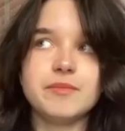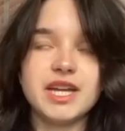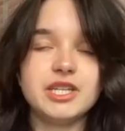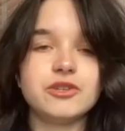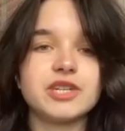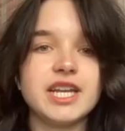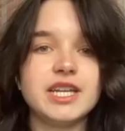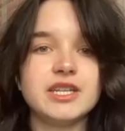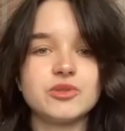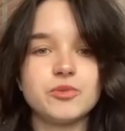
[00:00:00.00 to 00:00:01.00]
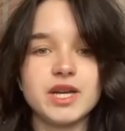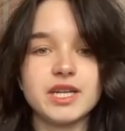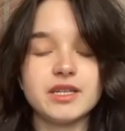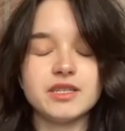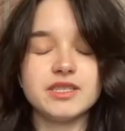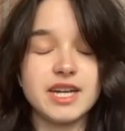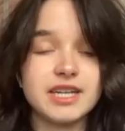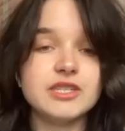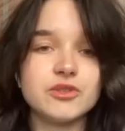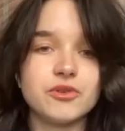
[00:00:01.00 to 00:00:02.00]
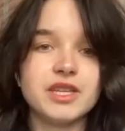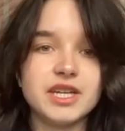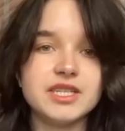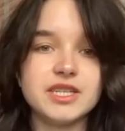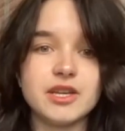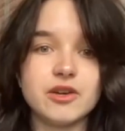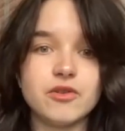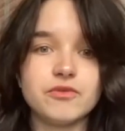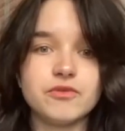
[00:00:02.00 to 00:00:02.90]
many Ukrainians died on the idea of